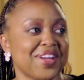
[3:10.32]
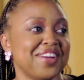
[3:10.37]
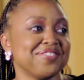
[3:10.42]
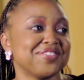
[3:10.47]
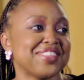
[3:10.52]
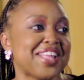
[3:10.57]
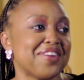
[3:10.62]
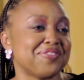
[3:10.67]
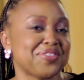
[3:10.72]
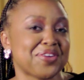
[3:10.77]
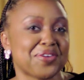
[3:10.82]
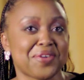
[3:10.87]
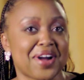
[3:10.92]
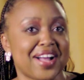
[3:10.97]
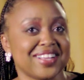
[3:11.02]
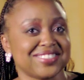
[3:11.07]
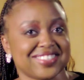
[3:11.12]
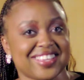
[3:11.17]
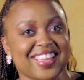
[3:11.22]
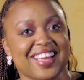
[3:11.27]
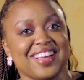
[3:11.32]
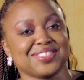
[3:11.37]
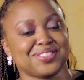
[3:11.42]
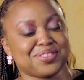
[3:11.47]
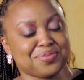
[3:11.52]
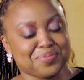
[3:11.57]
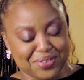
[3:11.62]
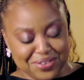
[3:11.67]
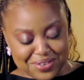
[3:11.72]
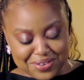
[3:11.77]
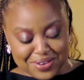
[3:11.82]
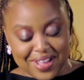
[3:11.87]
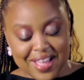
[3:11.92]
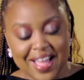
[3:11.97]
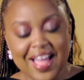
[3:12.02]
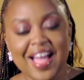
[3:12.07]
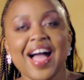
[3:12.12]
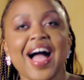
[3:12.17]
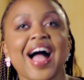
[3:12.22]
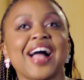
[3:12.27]
I've never watched Gossip Girl.
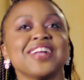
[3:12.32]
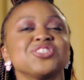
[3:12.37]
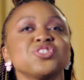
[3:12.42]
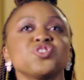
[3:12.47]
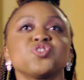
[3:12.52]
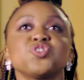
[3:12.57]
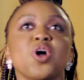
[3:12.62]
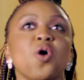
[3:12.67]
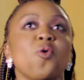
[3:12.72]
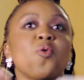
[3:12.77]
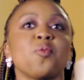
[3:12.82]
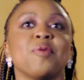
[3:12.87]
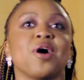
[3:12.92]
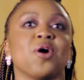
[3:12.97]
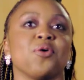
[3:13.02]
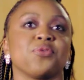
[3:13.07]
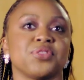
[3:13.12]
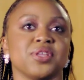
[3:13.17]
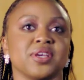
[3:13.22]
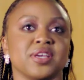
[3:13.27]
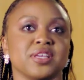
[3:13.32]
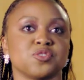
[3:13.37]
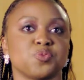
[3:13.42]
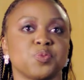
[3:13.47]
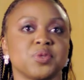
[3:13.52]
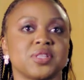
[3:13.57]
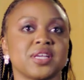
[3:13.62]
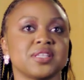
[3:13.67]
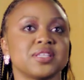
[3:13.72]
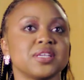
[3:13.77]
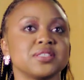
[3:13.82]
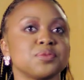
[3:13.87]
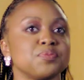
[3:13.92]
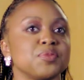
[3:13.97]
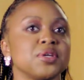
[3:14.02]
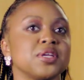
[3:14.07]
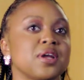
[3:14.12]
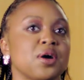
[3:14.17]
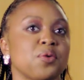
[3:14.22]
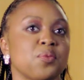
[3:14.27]
I just know about things, but that doesn't
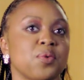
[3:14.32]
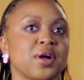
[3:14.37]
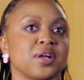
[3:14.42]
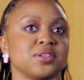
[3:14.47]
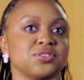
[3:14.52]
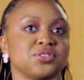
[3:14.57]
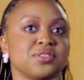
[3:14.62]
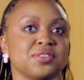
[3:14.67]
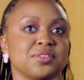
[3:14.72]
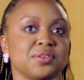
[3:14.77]
mean I watch